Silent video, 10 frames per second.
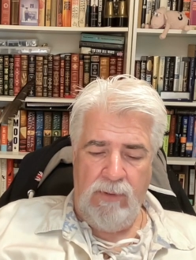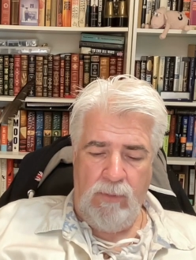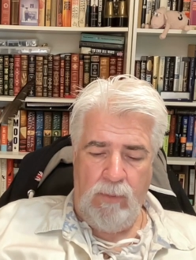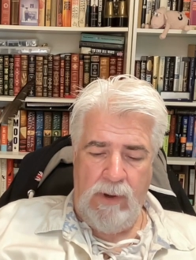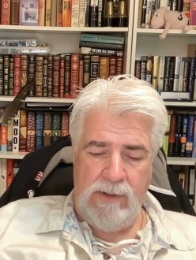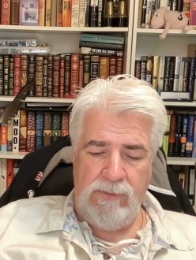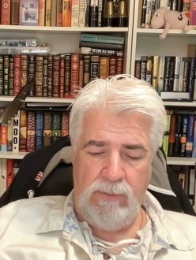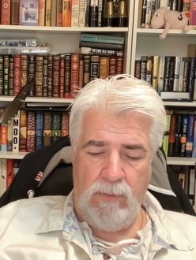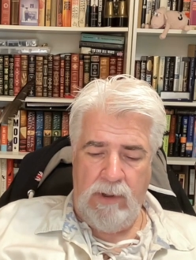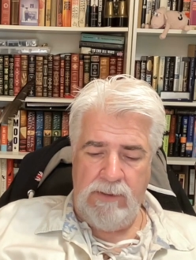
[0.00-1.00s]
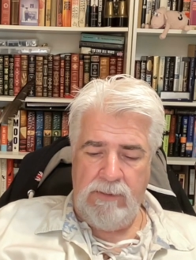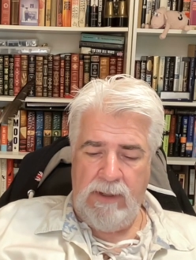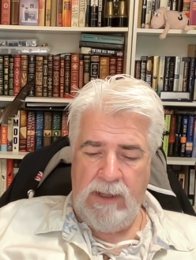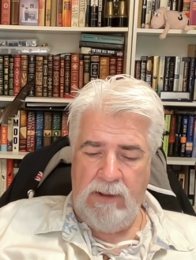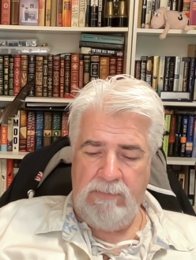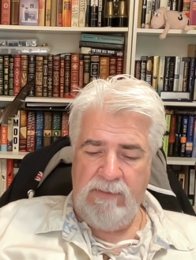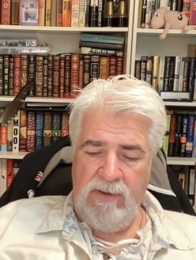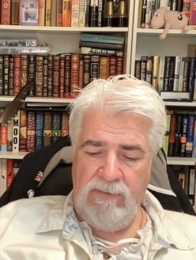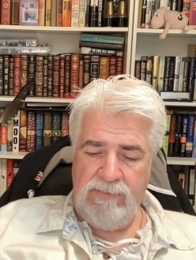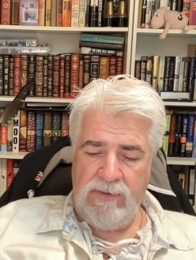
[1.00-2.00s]
Water, water, help!
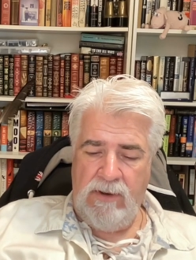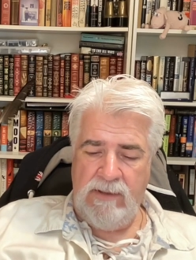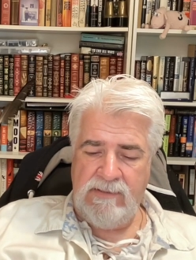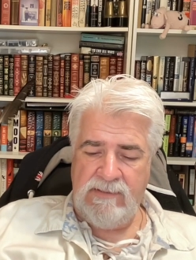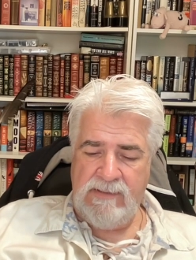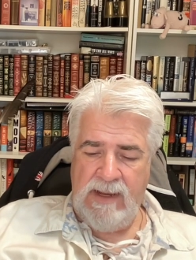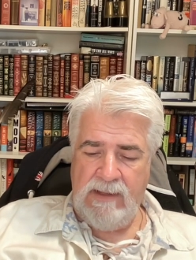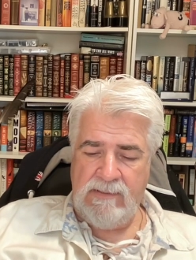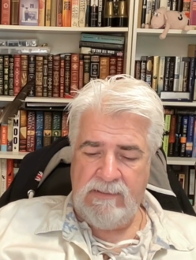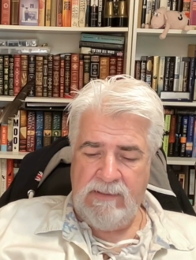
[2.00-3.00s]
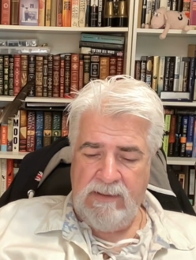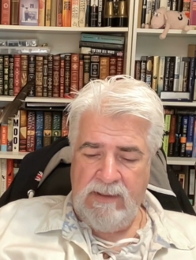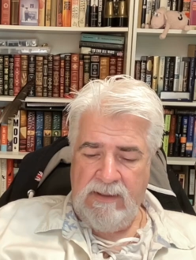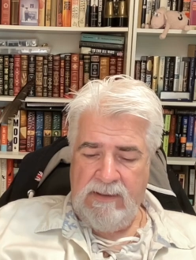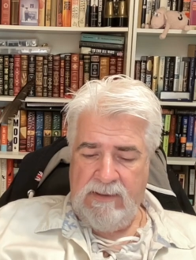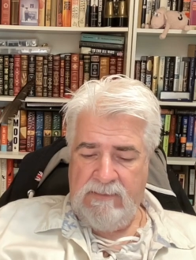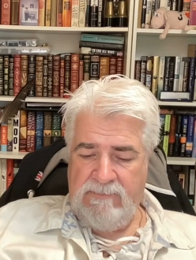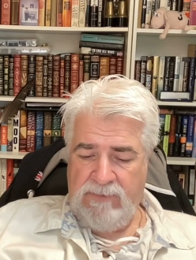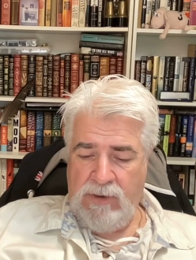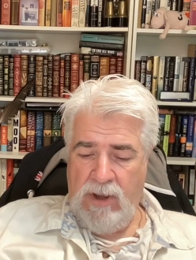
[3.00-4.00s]
For God's sakes,
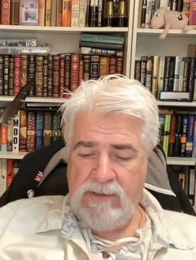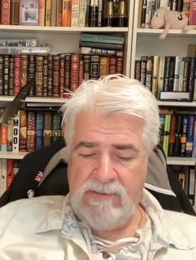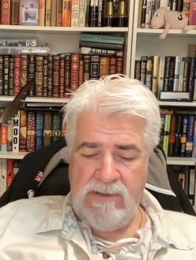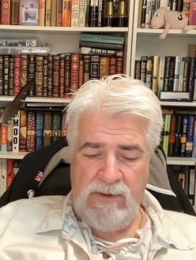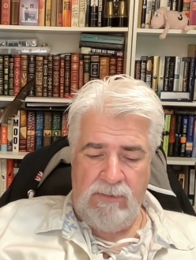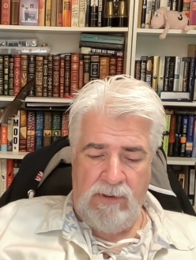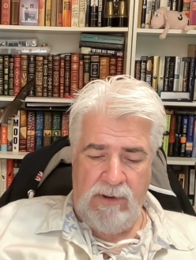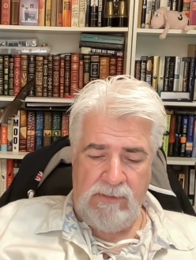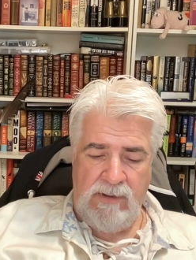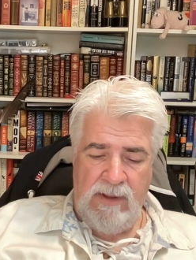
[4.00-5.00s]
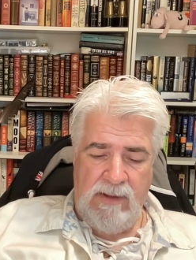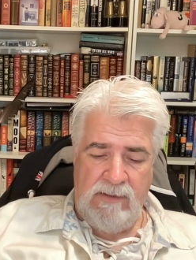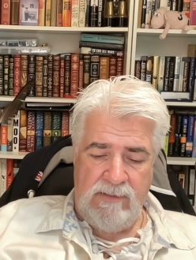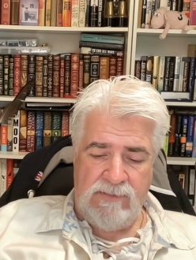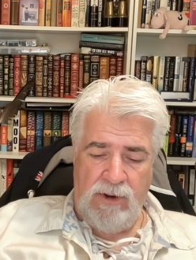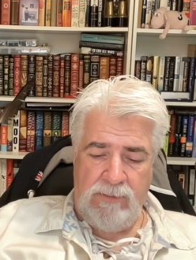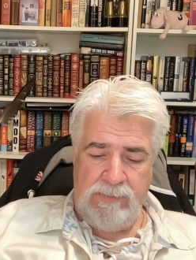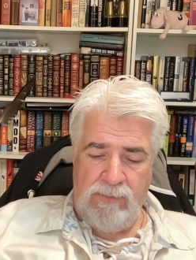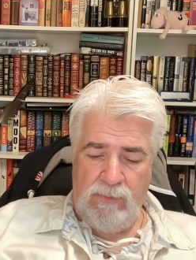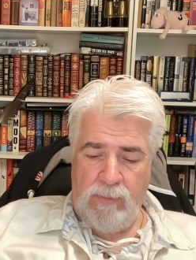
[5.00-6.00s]
for God's dear heart." This
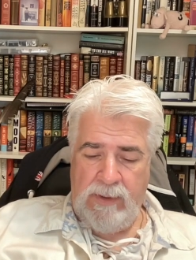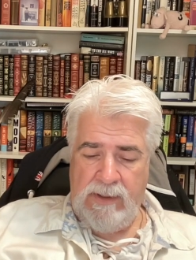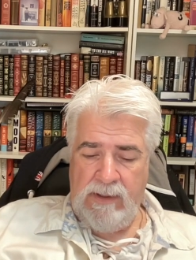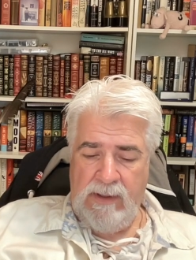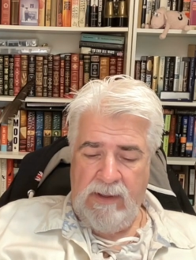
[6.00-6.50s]
carpenter went